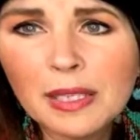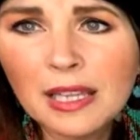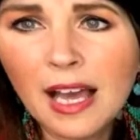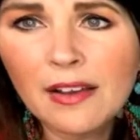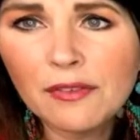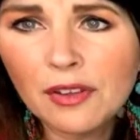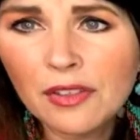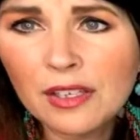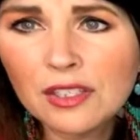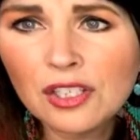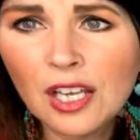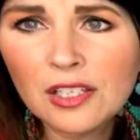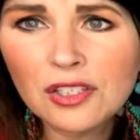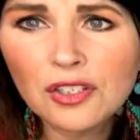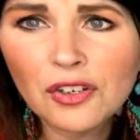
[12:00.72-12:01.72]
to be live with us
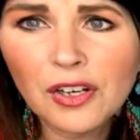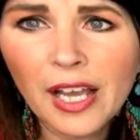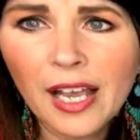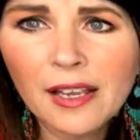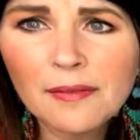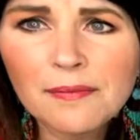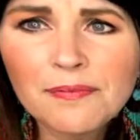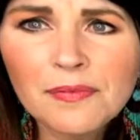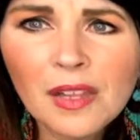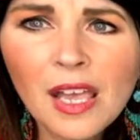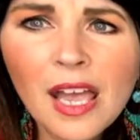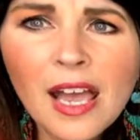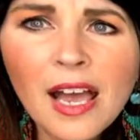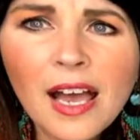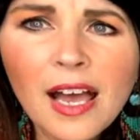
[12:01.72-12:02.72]
yesterday.
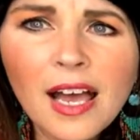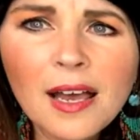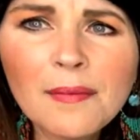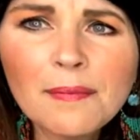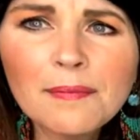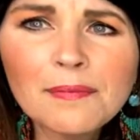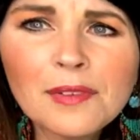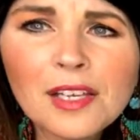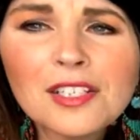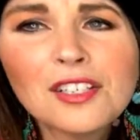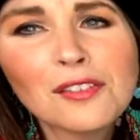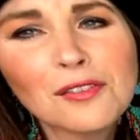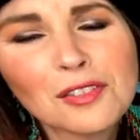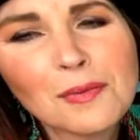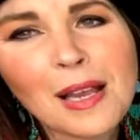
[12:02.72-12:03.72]
Um, a
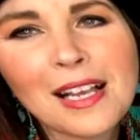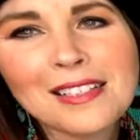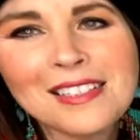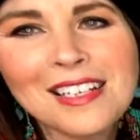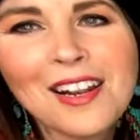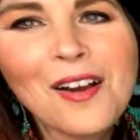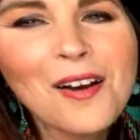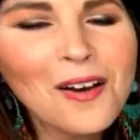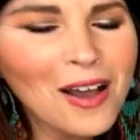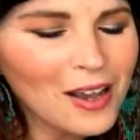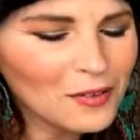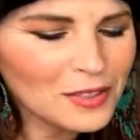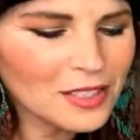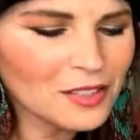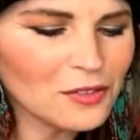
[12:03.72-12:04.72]
children's magazine. Oh,
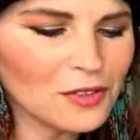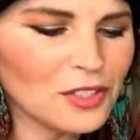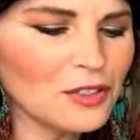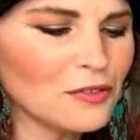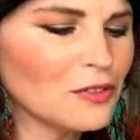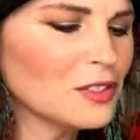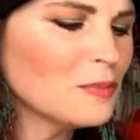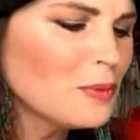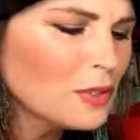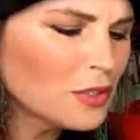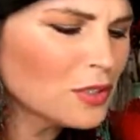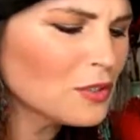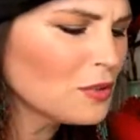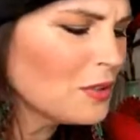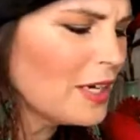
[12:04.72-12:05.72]
I was into a children's
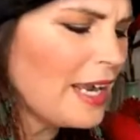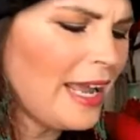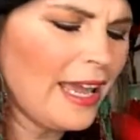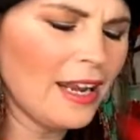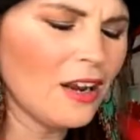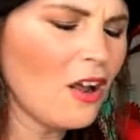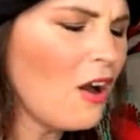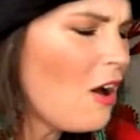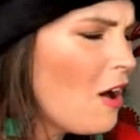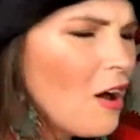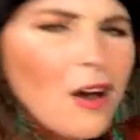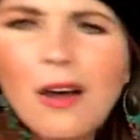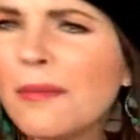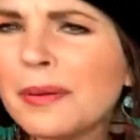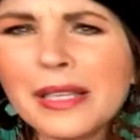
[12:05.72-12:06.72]
bookstore. I had it
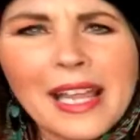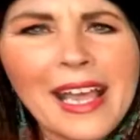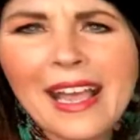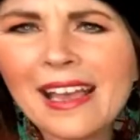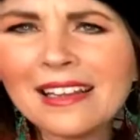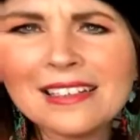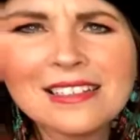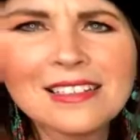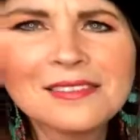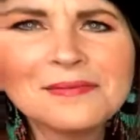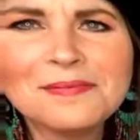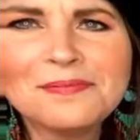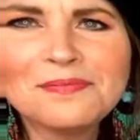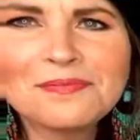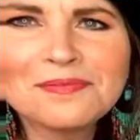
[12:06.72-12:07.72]
all planned.
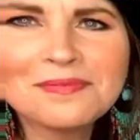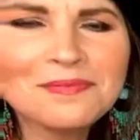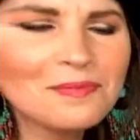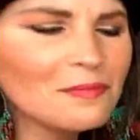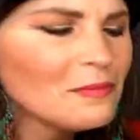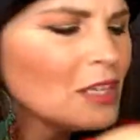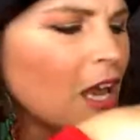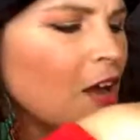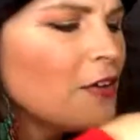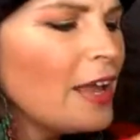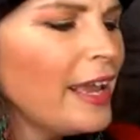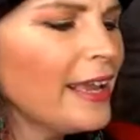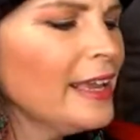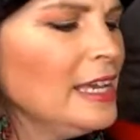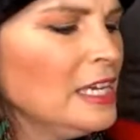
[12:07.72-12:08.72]

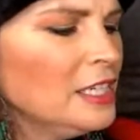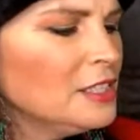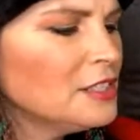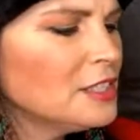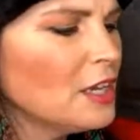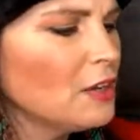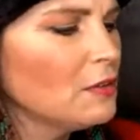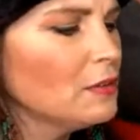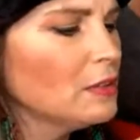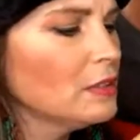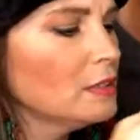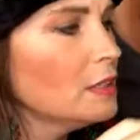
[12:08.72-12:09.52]
Okay, so